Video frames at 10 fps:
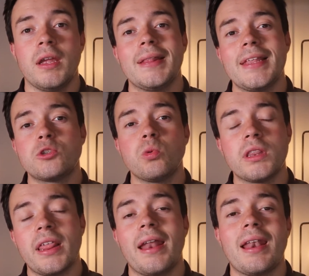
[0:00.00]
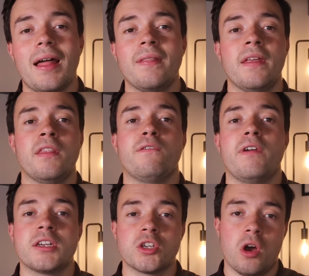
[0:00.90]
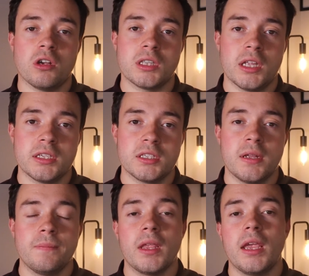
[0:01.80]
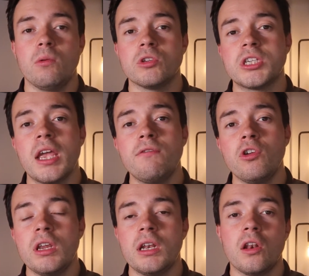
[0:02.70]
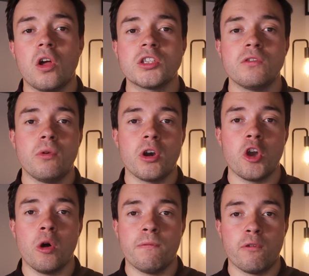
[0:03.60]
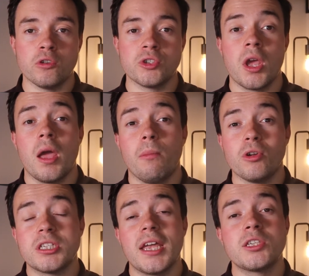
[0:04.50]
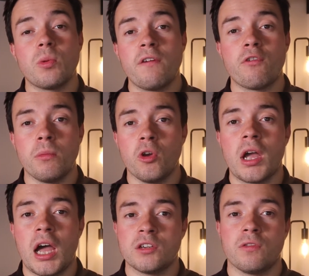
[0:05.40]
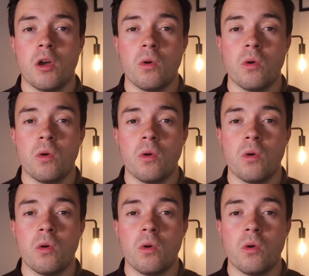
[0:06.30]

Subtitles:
This would then land in the fixed cost list. It would save you needing lots of money up front, but it takes away from your cash flow,